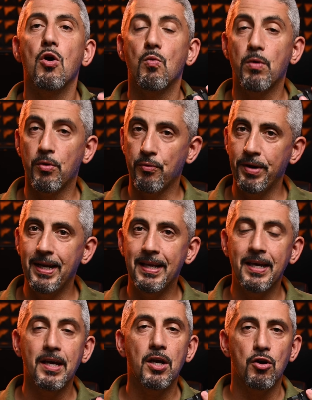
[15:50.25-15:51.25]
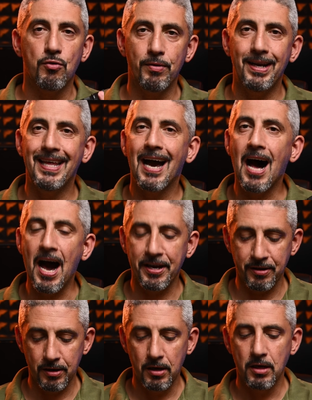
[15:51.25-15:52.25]
were really, really
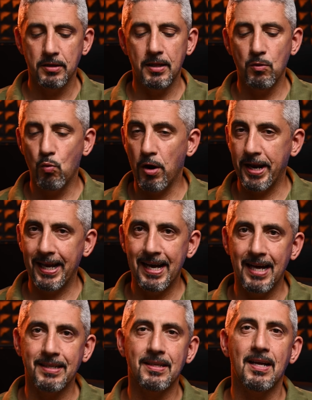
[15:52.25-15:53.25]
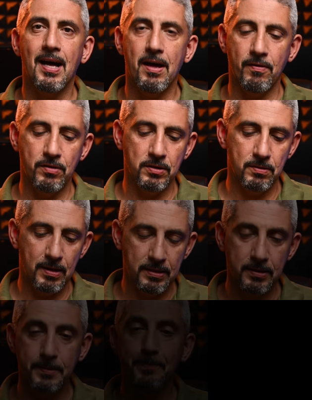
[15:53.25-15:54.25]
higher than what I got out of this
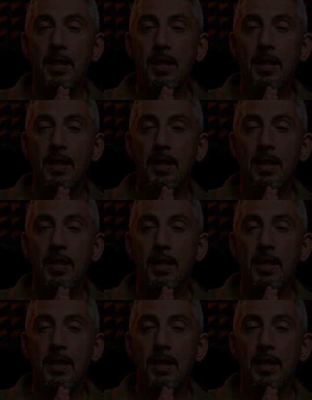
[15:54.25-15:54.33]
lens.